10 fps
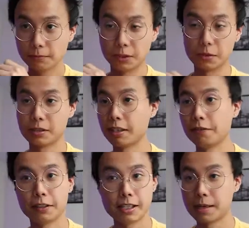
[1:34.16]
So
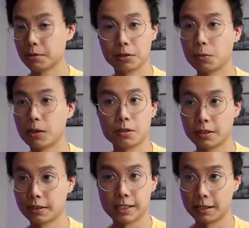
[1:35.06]
Stunfisk absolutely walls
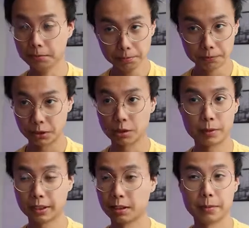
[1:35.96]
this out. So they're
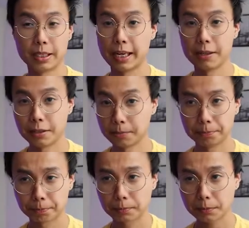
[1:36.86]
bringing in the Meganium.
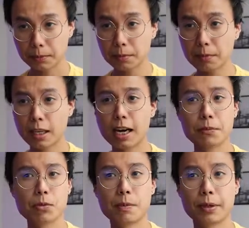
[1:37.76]
I'm
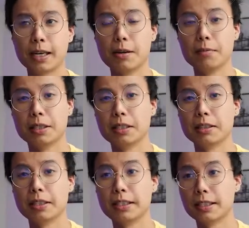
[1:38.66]
swapping out
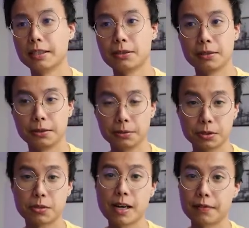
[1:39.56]
immediately into
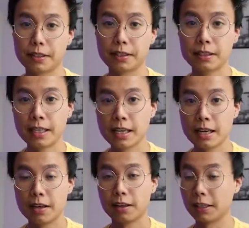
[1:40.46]
Scrafty,
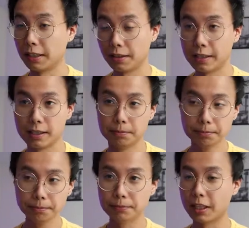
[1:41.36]
thinking that
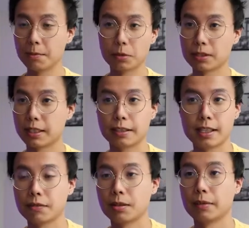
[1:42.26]
they most likely
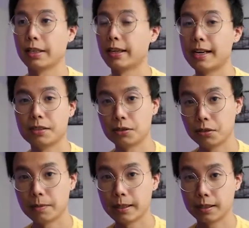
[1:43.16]
have something like an Azu in
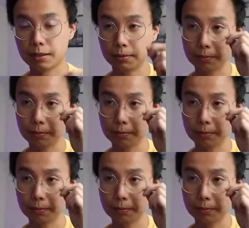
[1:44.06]
the back.